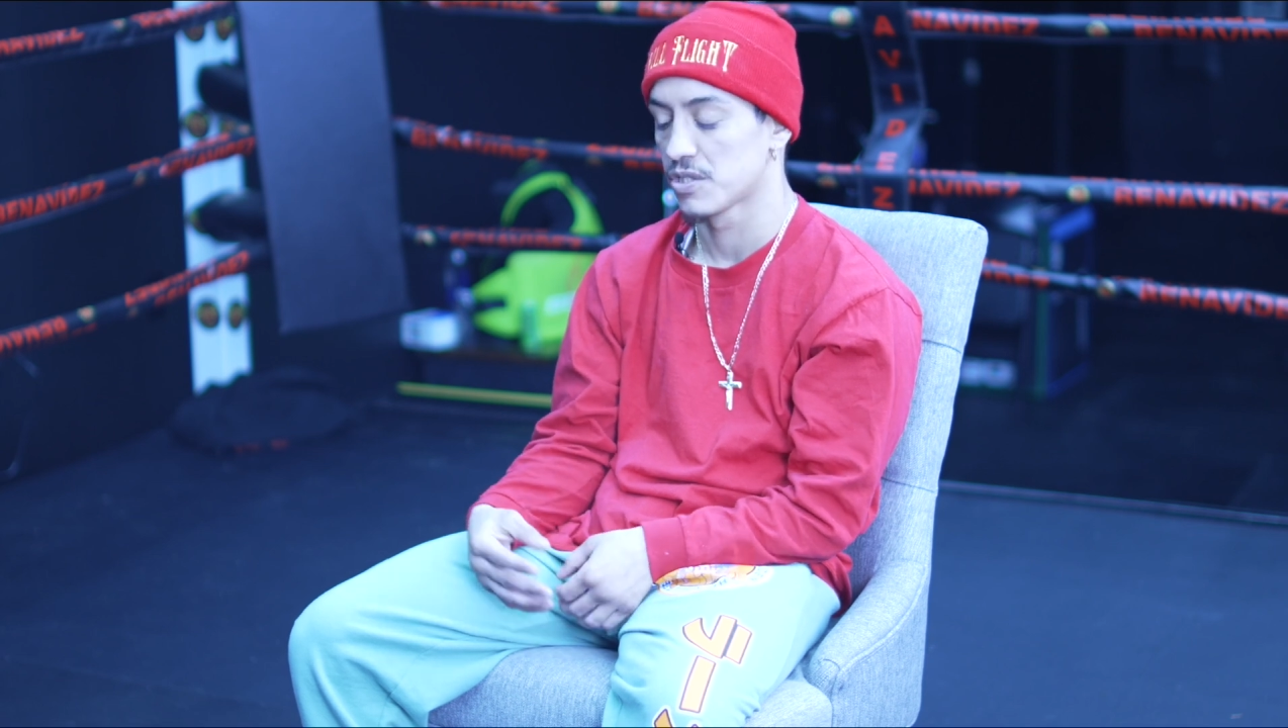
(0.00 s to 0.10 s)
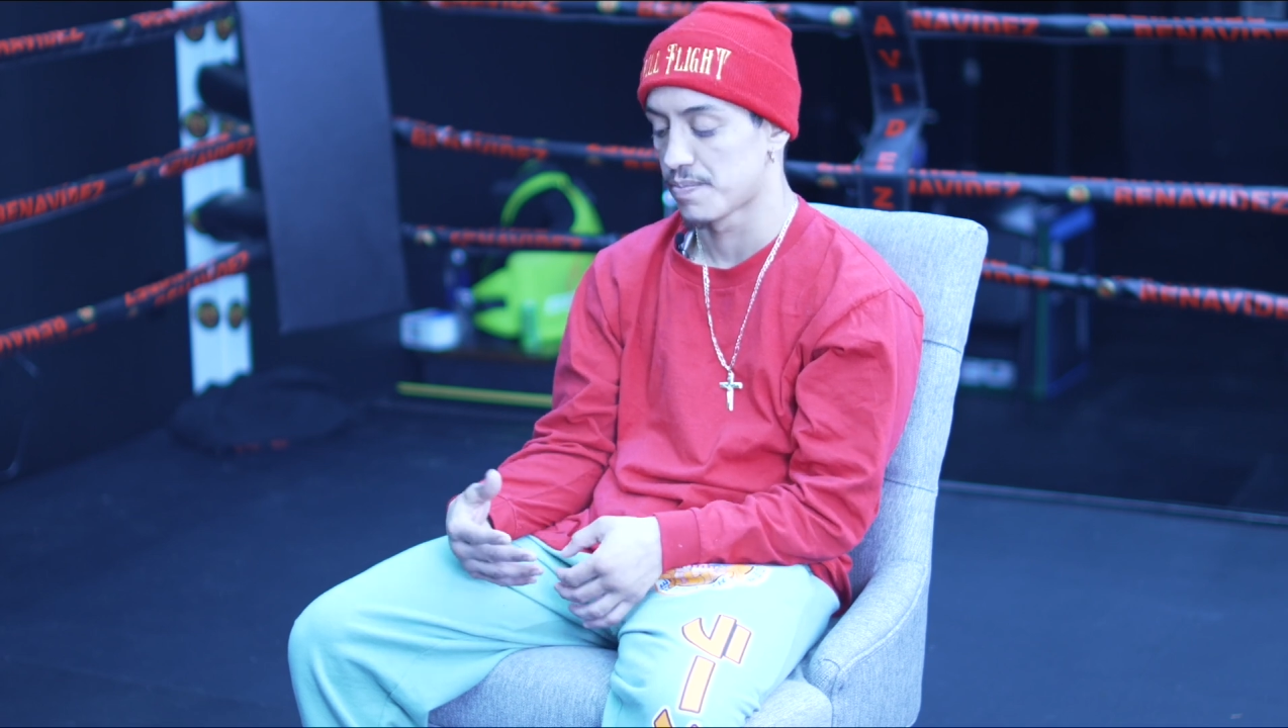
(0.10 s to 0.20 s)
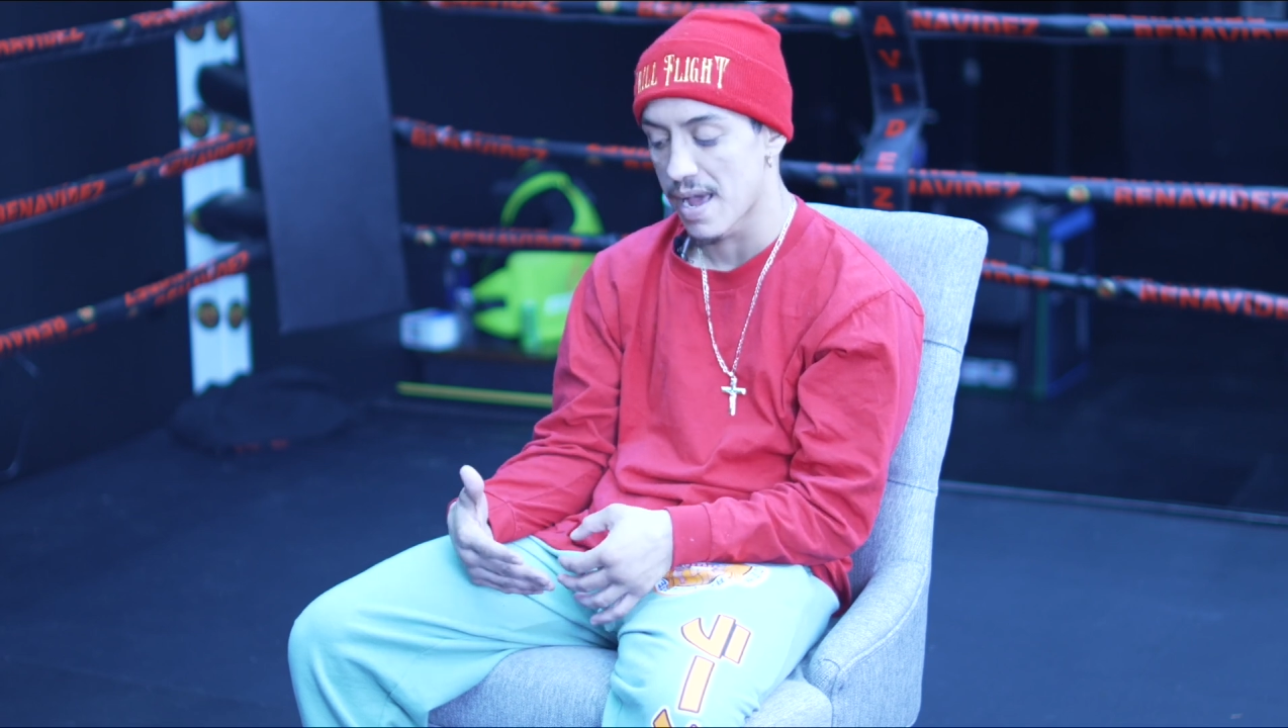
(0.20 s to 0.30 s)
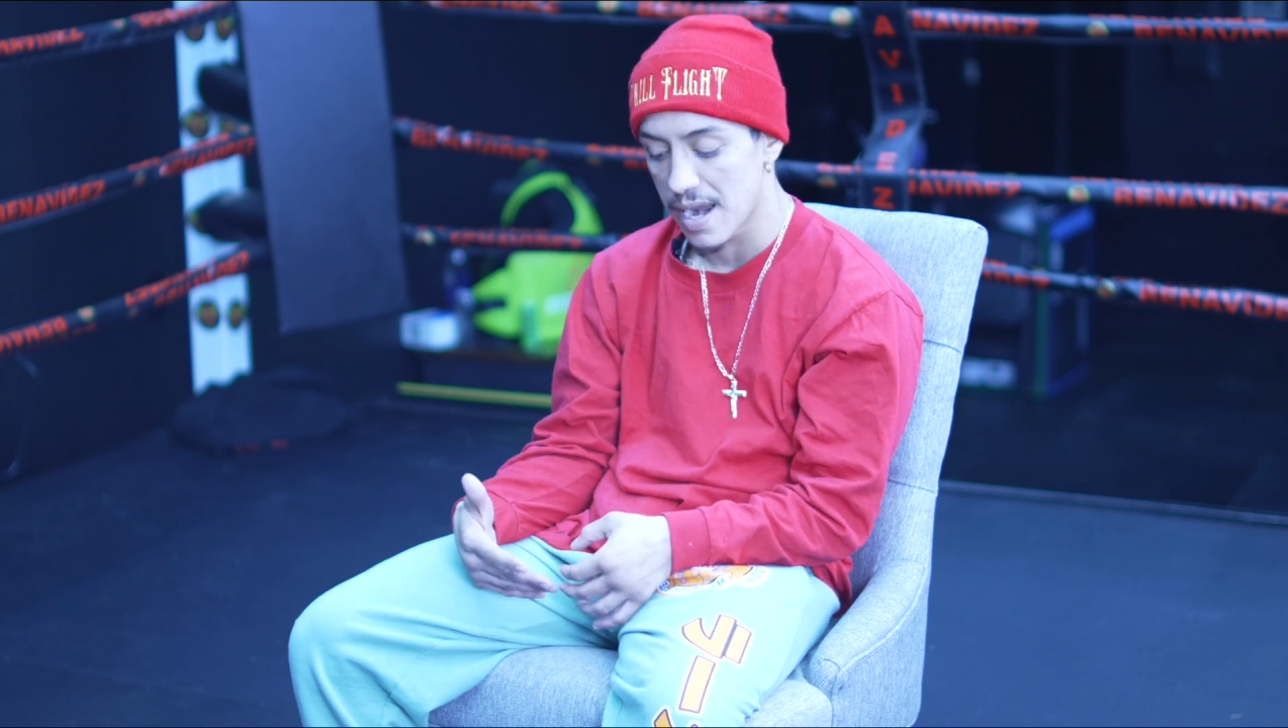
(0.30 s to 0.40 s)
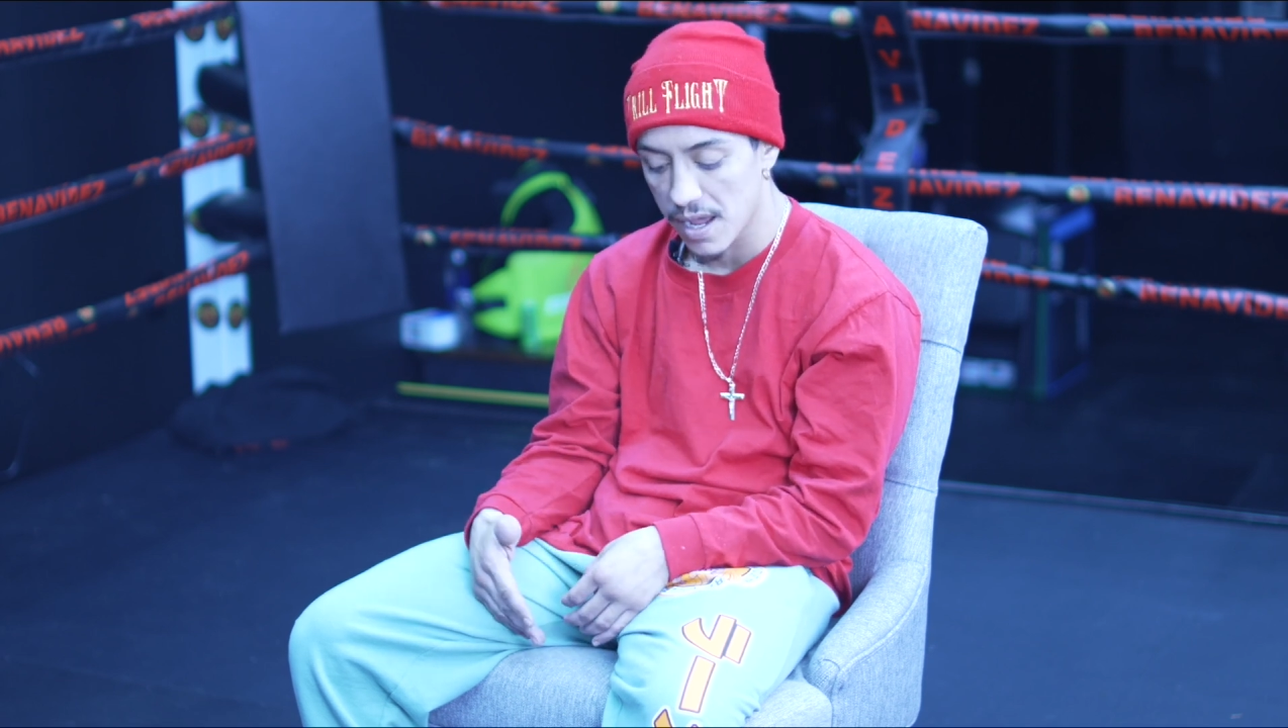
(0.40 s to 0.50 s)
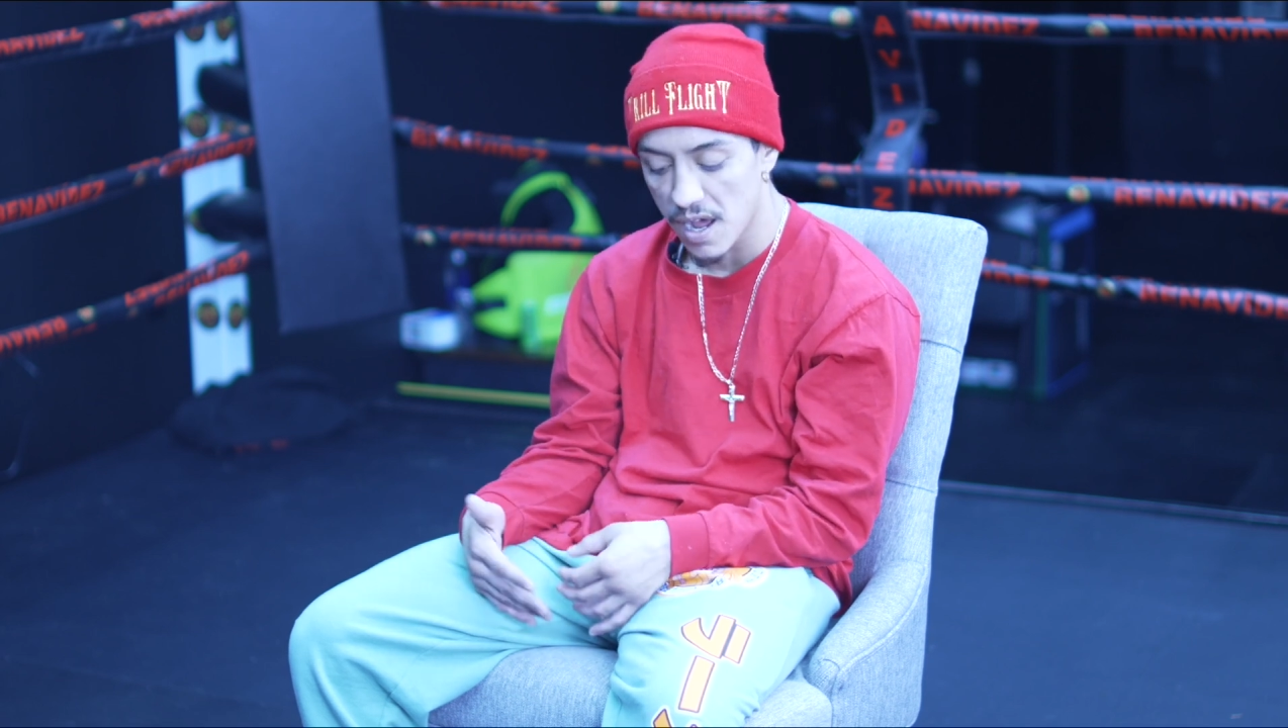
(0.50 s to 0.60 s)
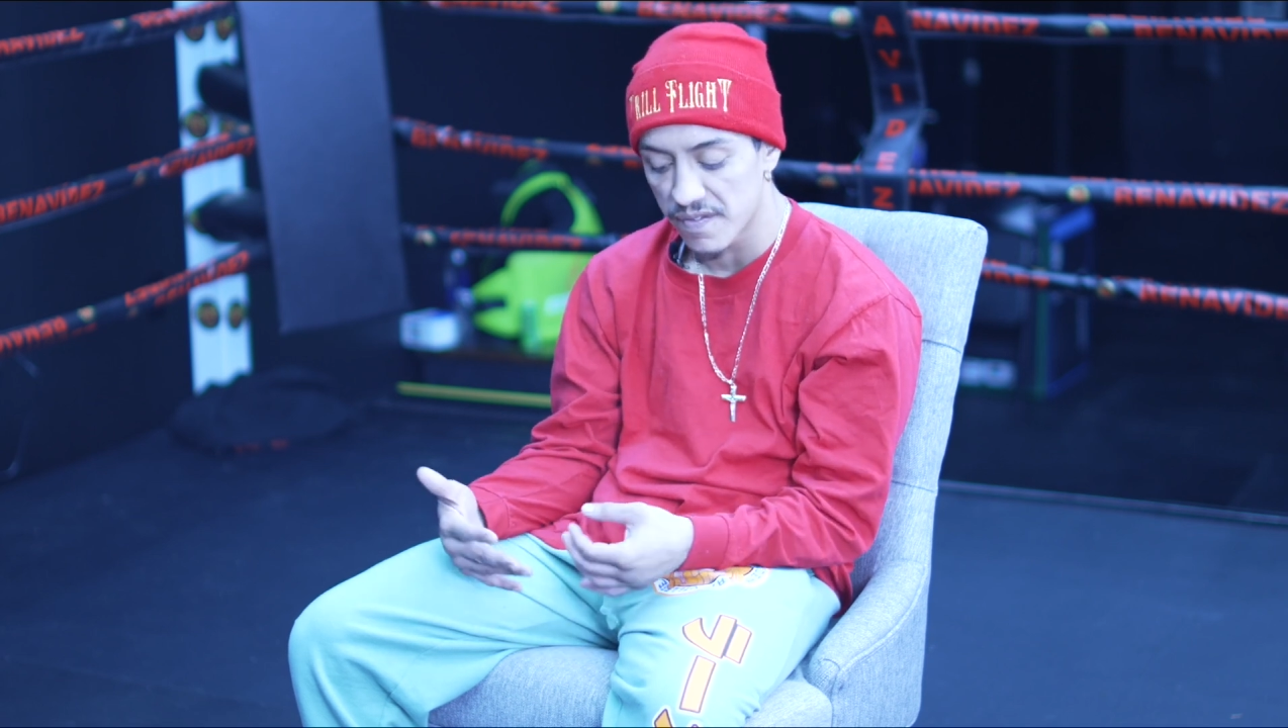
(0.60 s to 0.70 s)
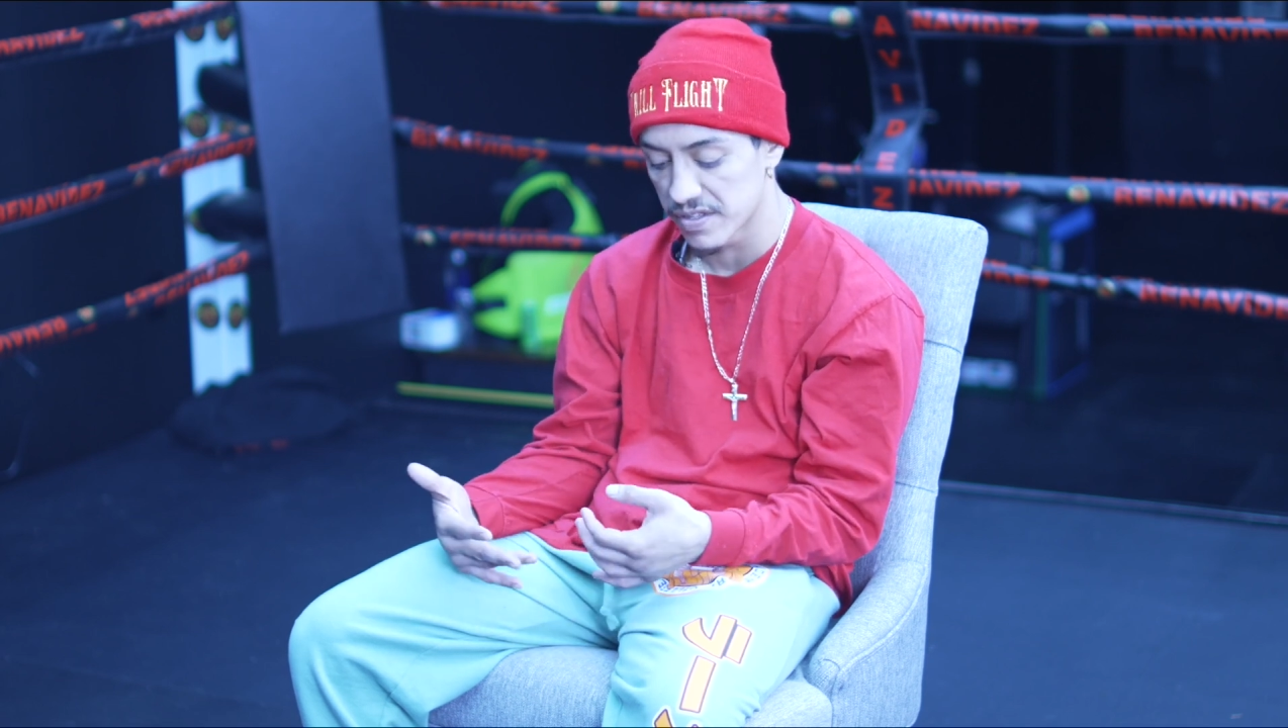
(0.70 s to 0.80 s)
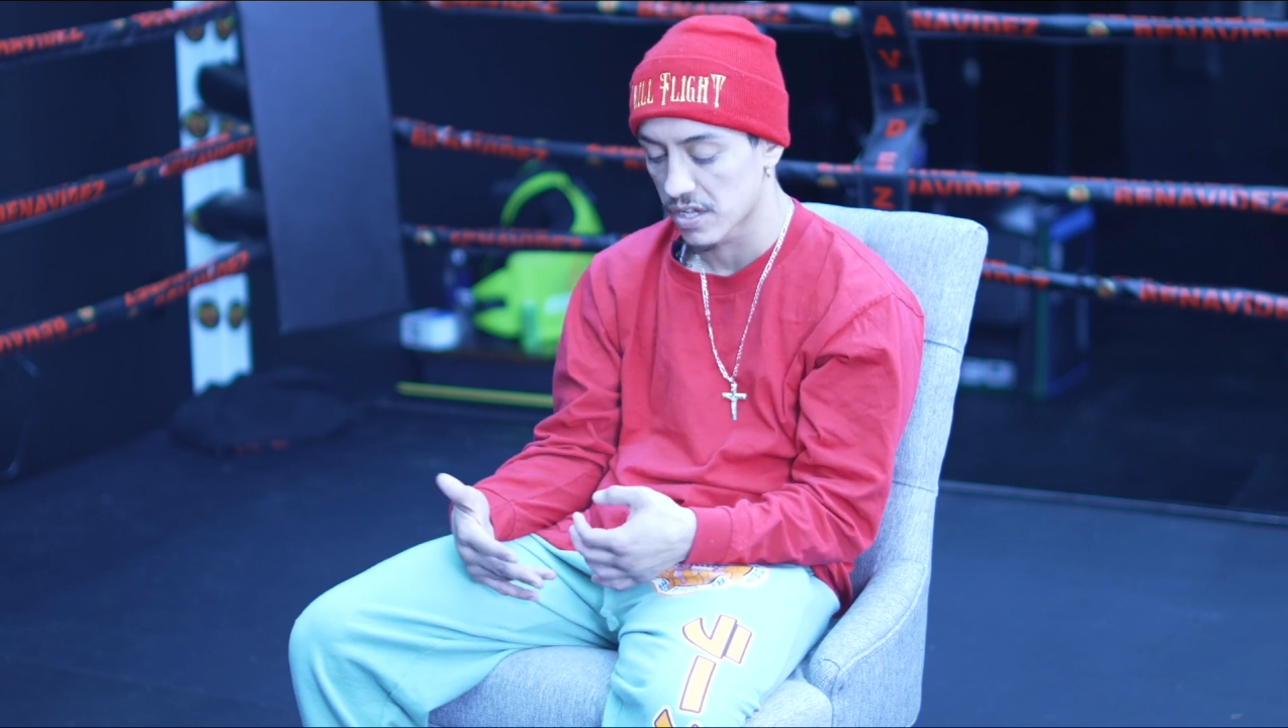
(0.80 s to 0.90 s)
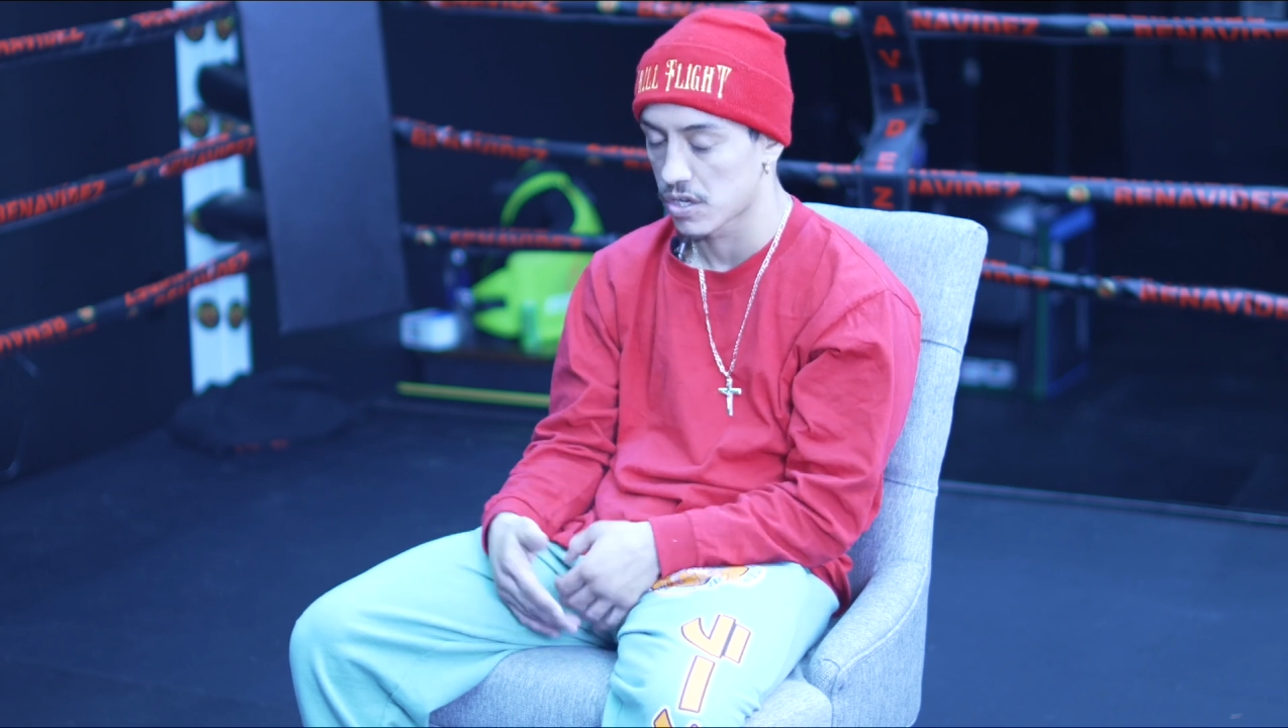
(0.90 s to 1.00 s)
just by like
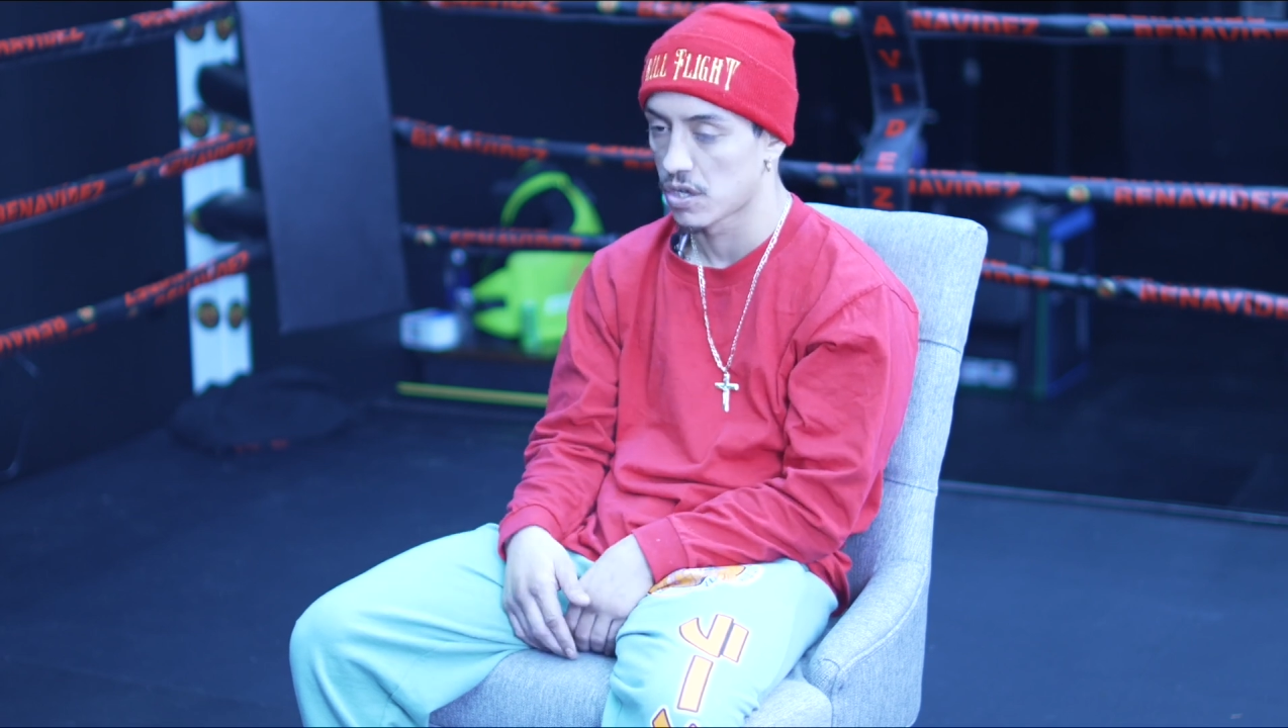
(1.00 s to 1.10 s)
off of